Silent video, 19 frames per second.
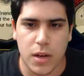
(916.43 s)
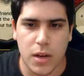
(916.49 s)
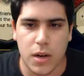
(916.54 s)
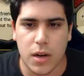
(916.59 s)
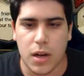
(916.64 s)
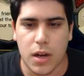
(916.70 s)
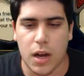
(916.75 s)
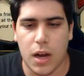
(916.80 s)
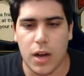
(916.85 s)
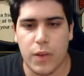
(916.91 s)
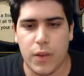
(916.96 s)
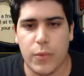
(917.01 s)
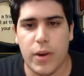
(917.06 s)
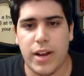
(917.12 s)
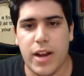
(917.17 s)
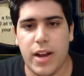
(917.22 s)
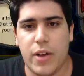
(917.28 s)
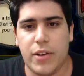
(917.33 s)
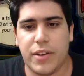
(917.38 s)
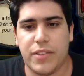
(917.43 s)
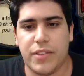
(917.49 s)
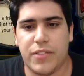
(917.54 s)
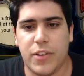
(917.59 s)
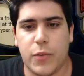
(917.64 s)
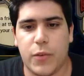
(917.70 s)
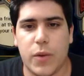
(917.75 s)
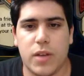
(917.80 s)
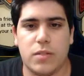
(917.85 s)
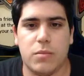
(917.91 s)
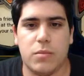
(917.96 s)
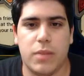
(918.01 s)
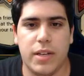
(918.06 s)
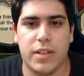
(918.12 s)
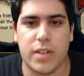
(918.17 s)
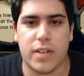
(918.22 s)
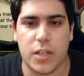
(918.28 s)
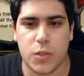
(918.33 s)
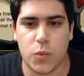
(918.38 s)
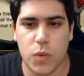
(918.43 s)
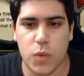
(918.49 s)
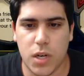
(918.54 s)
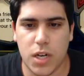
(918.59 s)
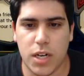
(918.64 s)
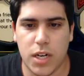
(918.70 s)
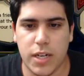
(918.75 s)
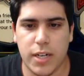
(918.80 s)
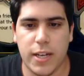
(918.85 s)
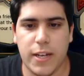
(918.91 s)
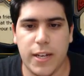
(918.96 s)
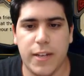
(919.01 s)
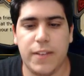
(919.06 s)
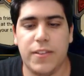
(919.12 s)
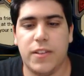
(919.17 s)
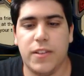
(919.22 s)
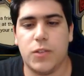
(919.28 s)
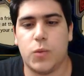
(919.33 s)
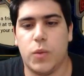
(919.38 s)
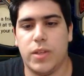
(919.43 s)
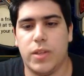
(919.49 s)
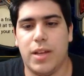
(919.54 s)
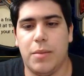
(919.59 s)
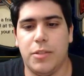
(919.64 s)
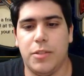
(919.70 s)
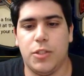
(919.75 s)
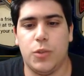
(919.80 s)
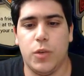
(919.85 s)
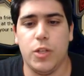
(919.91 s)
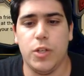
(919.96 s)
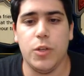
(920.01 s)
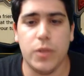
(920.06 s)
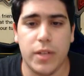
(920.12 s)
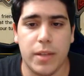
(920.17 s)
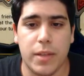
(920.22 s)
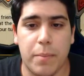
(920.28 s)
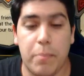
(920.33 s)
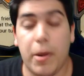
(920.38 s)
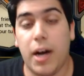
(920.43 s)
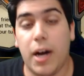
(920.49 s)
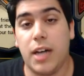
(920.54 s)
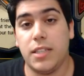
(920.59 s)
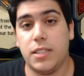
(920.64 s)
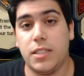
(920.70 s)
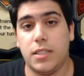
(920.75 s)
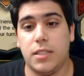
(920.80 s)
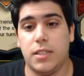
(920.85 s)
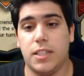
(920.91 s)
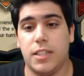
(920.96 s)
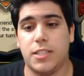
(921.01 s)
right now you can see Crescent Blade costs 1, and it deals 1 damage to a unit. But it's a